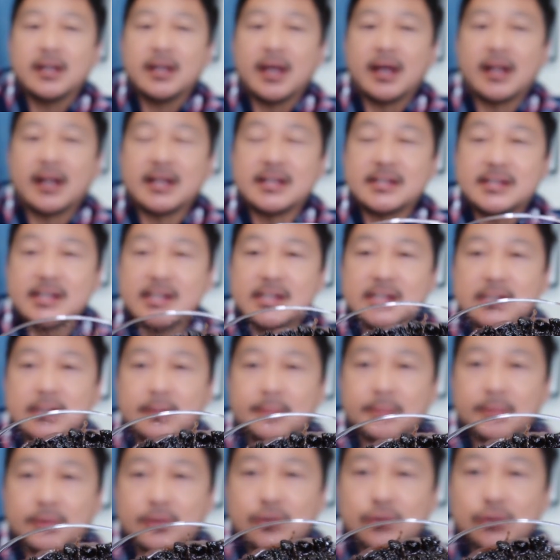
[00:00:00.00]
and I see
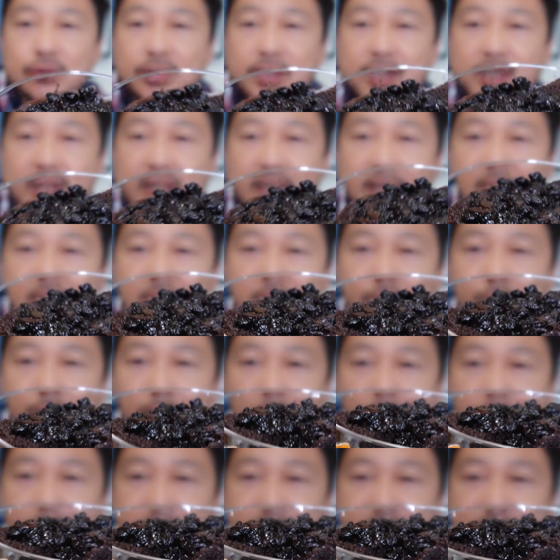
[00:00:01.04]
some cookie
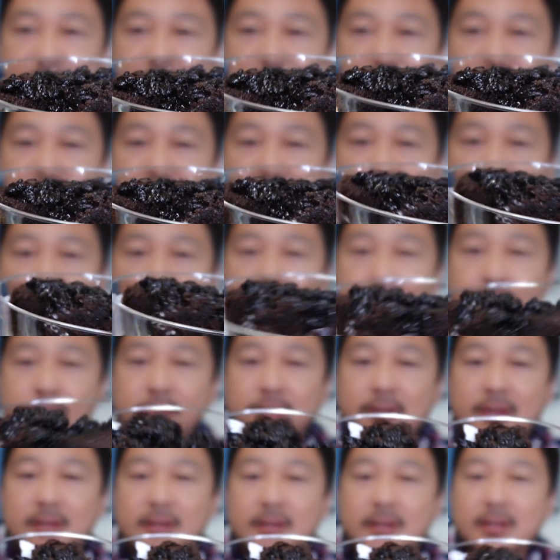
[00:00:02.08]
crumbs on the top.
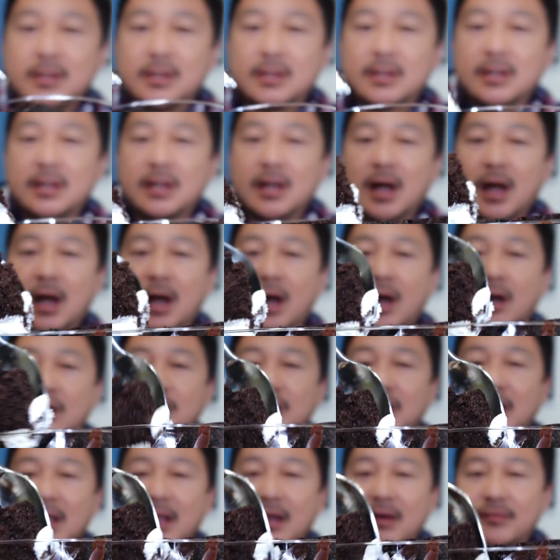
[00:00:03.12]
I'm gonna
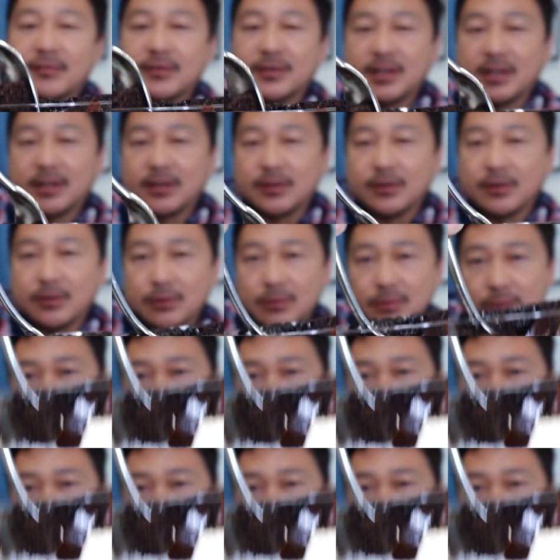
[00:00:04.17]
get everything though,